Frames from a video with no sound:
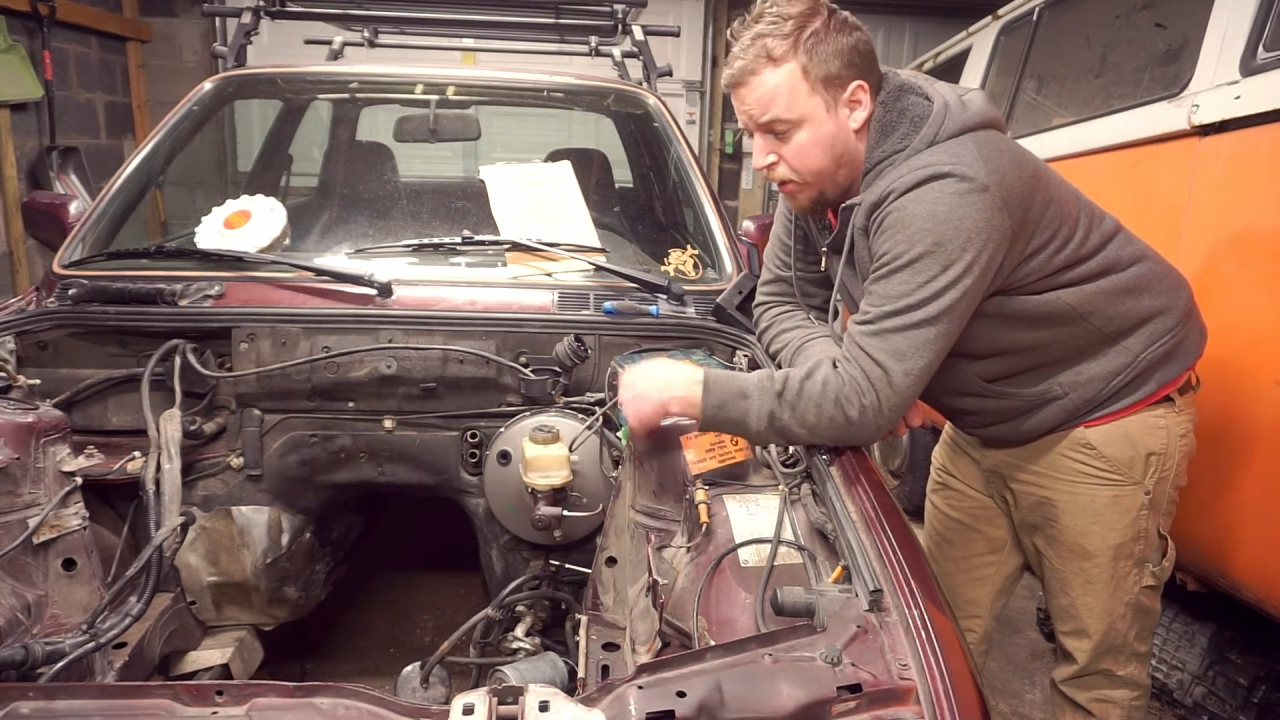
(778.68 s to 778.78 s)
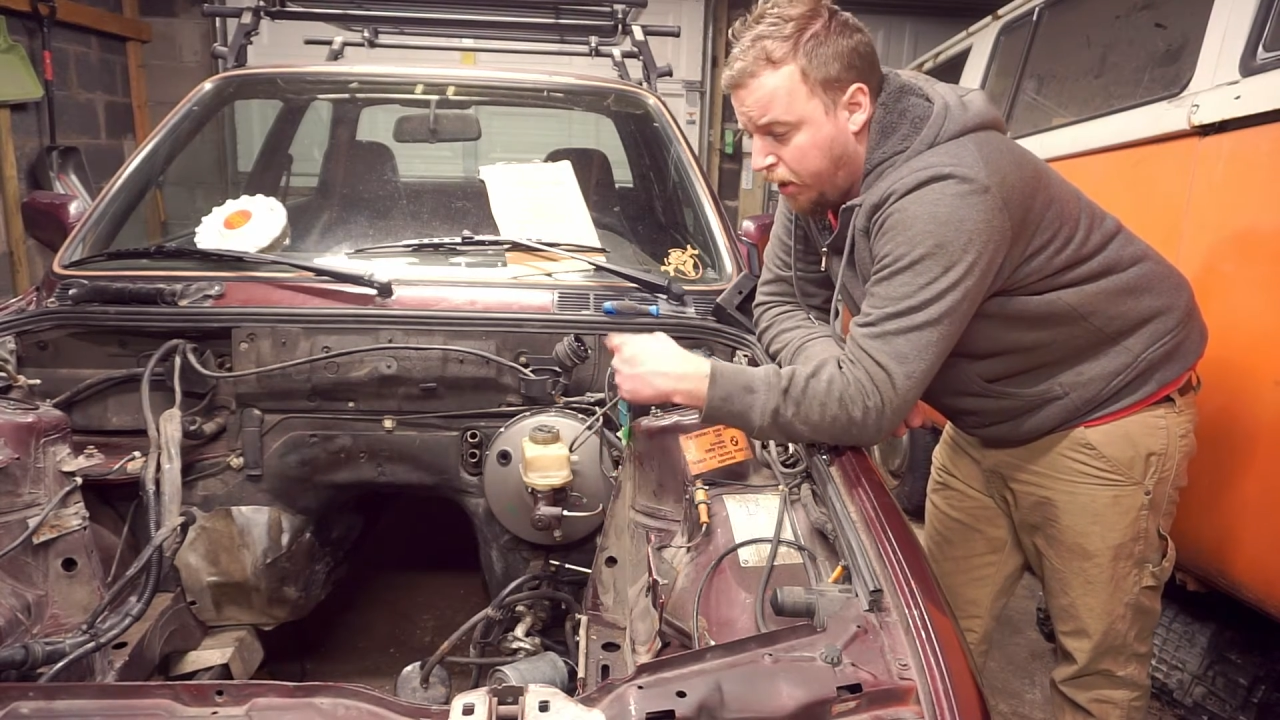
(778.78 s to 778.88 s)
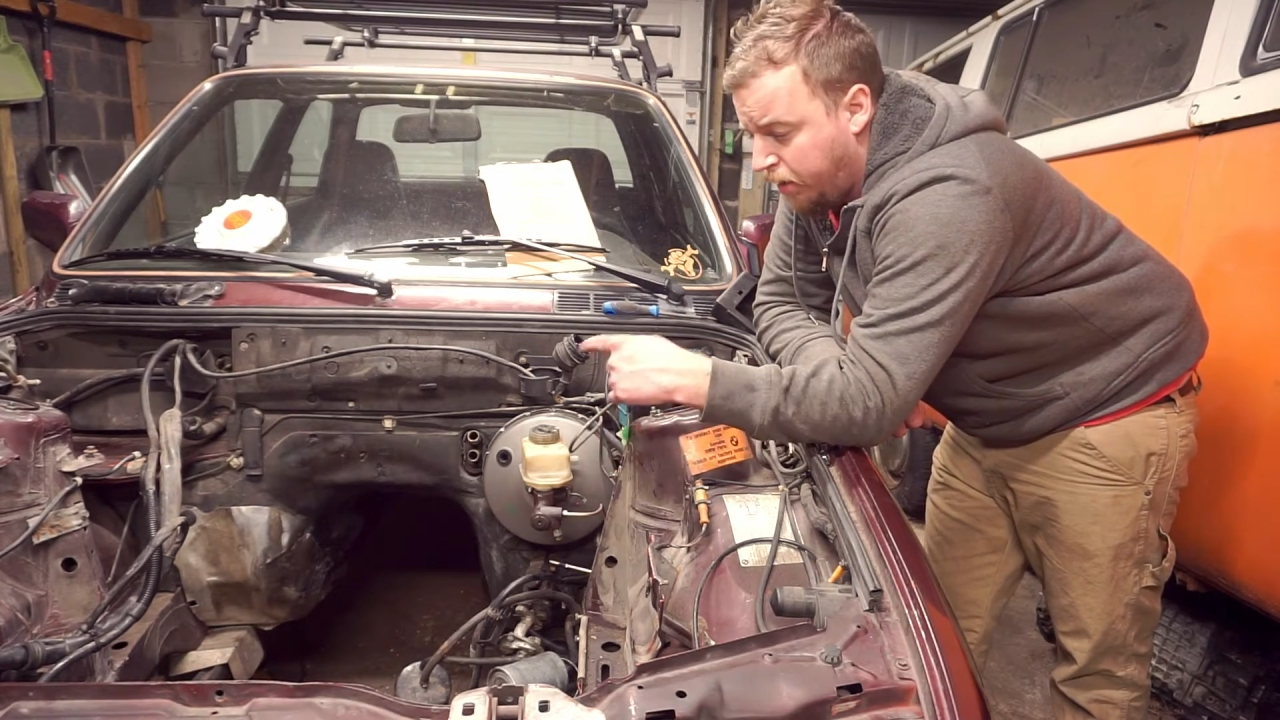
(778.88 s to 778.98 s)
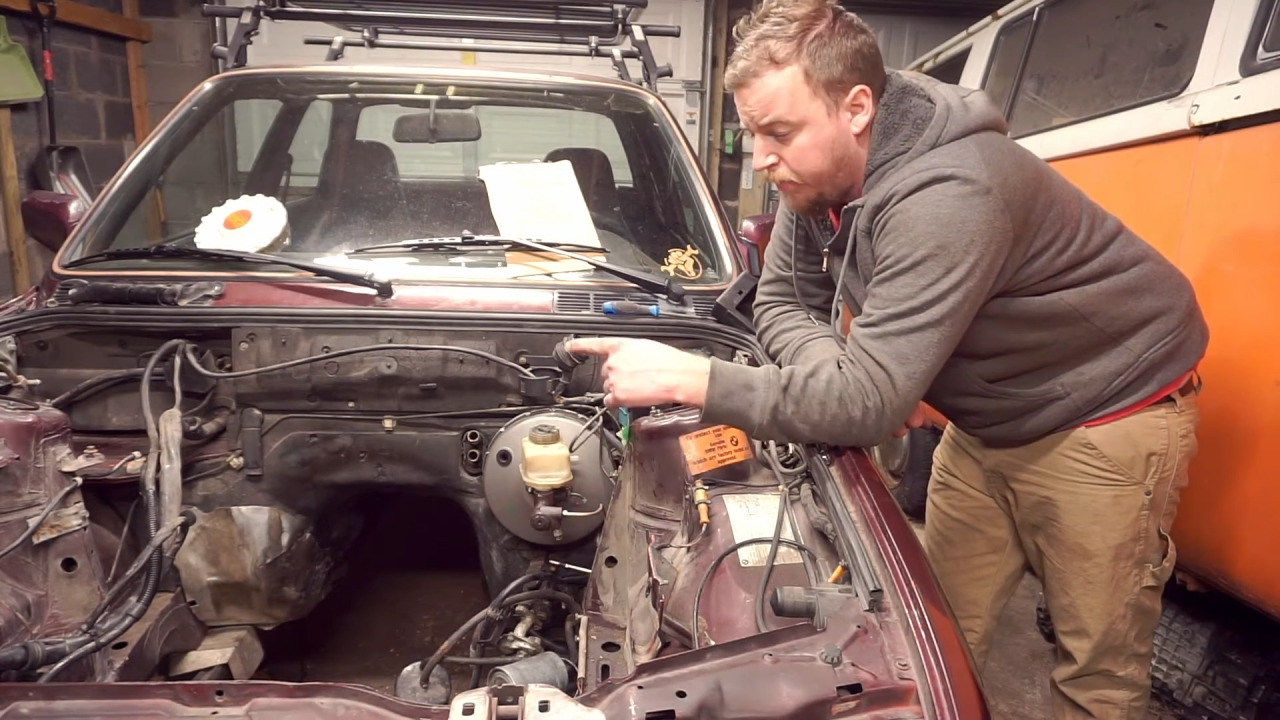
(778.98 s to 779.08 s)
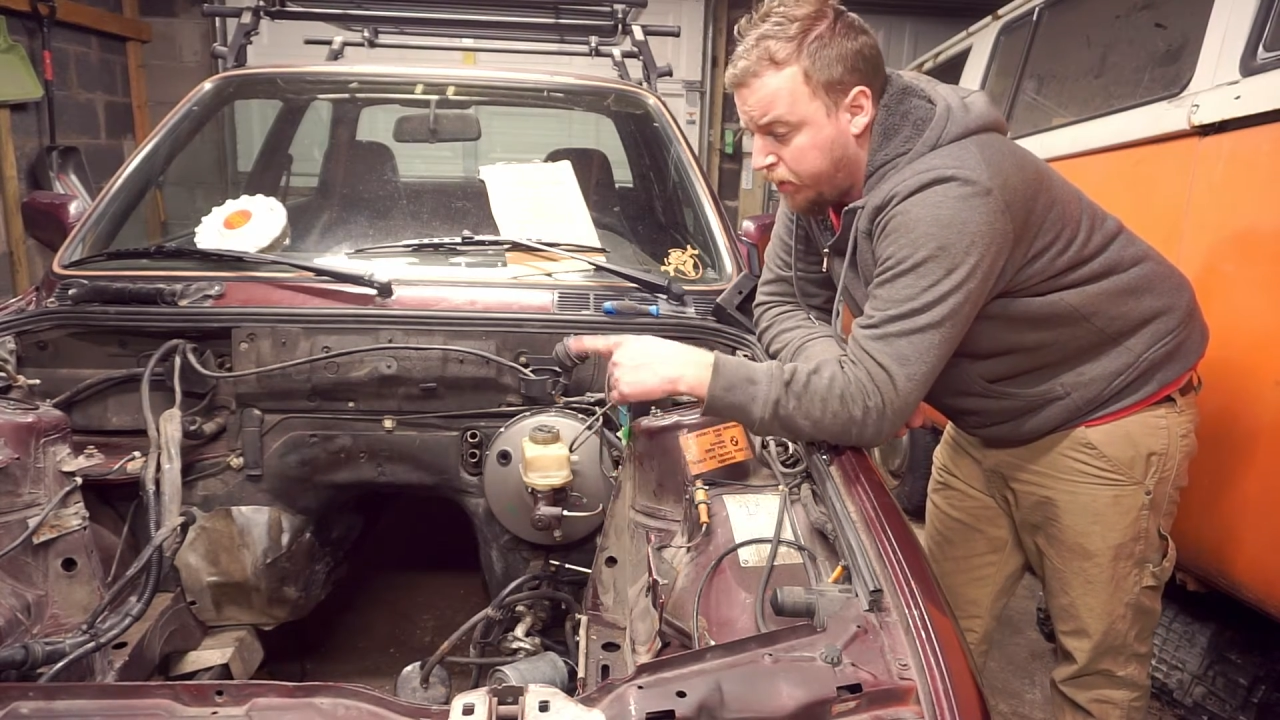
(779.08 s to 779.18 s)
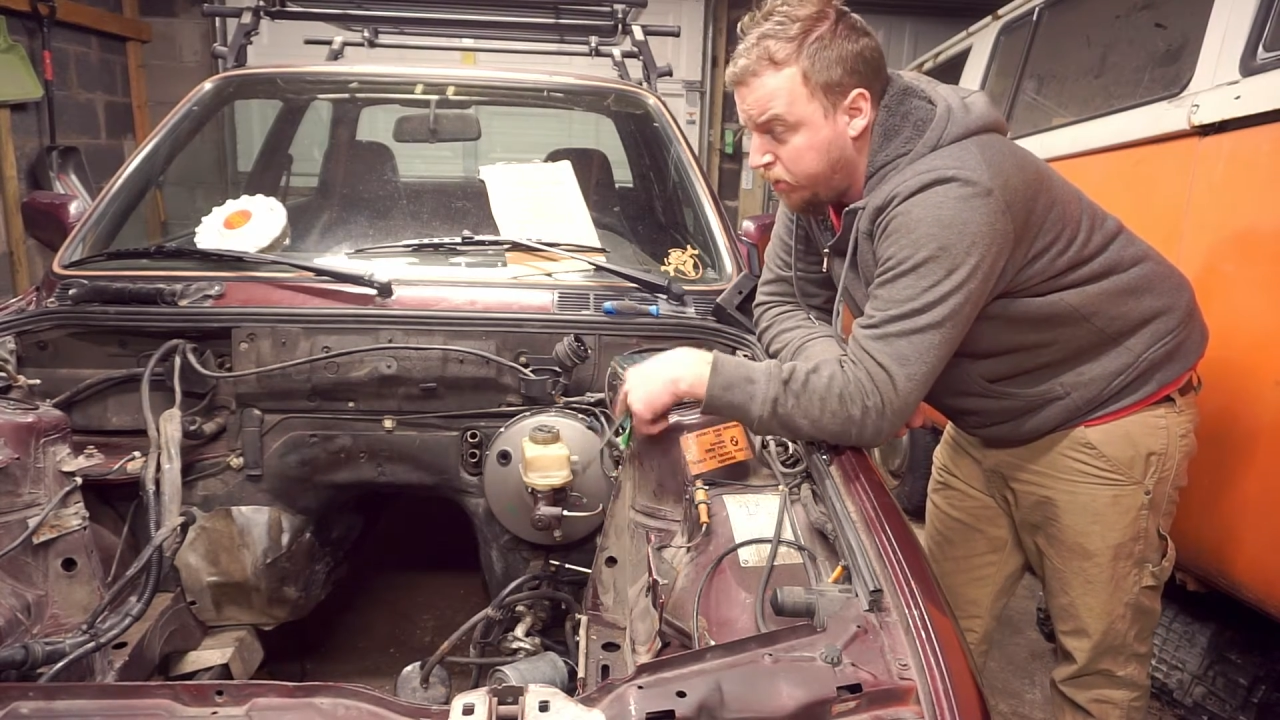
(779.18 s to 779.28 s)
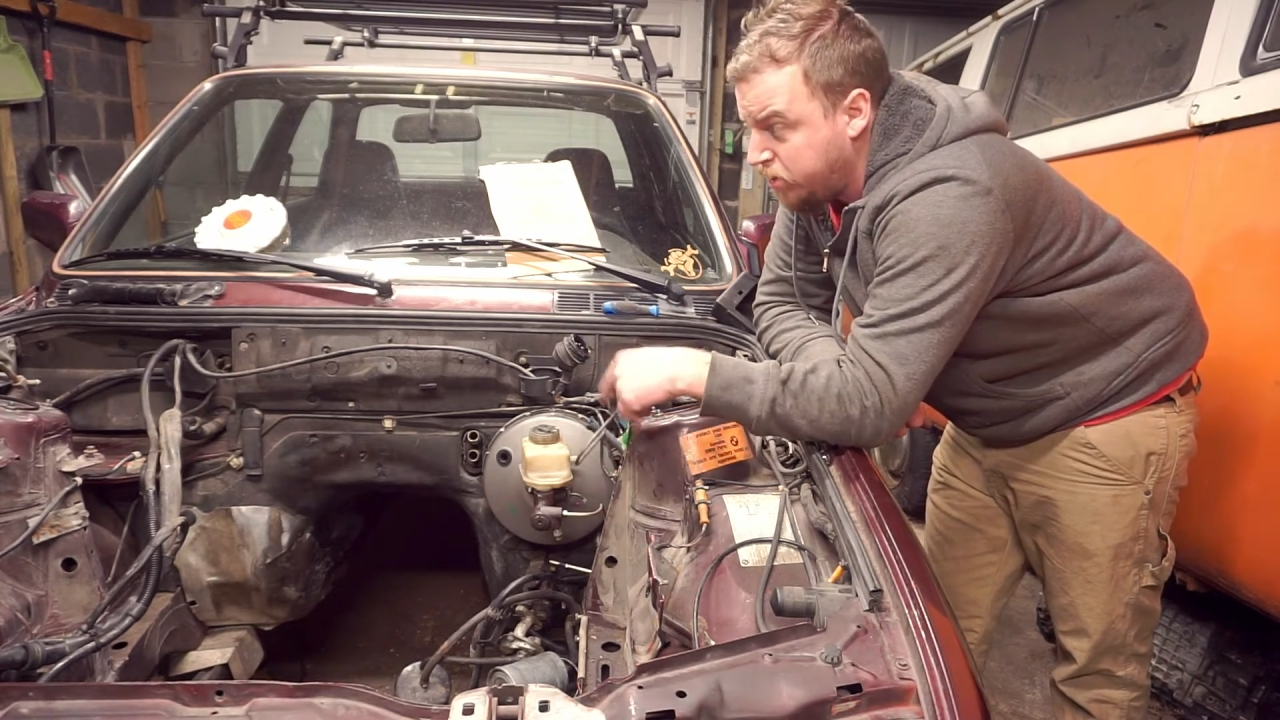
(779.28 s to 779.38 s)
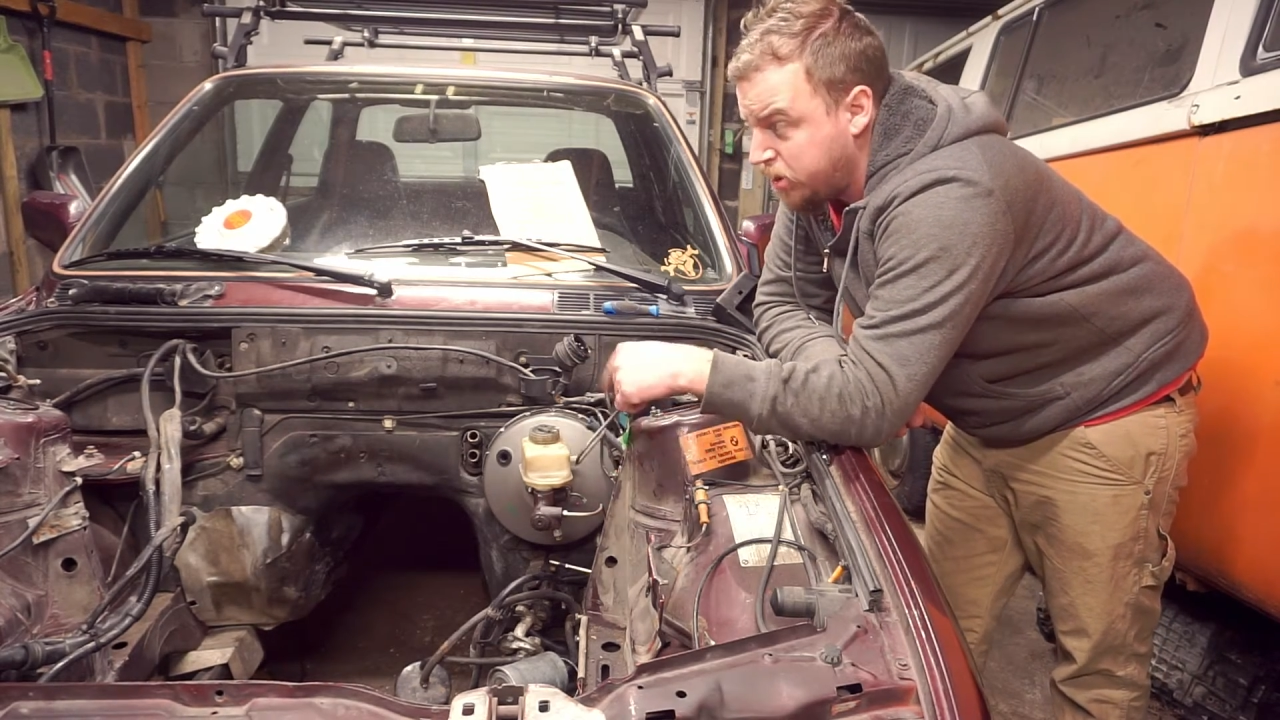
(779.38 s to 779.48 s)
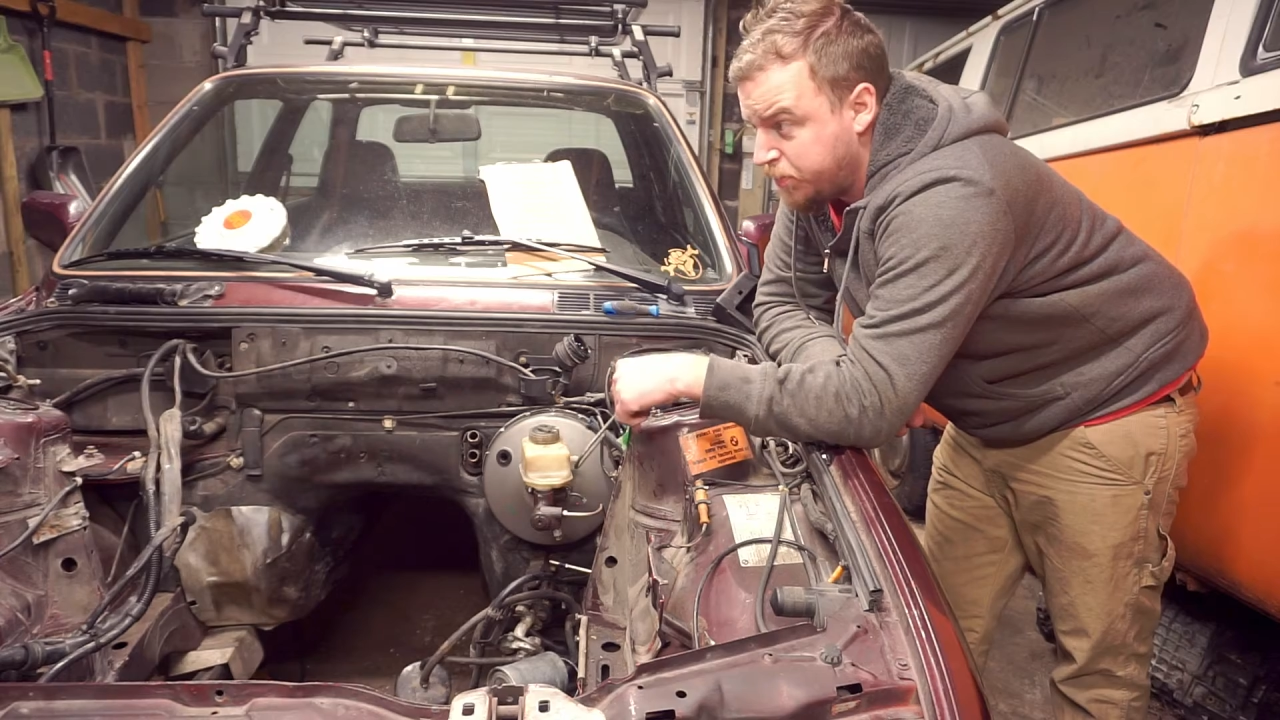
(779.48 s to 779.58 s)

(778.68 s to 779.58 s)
and we're going to use this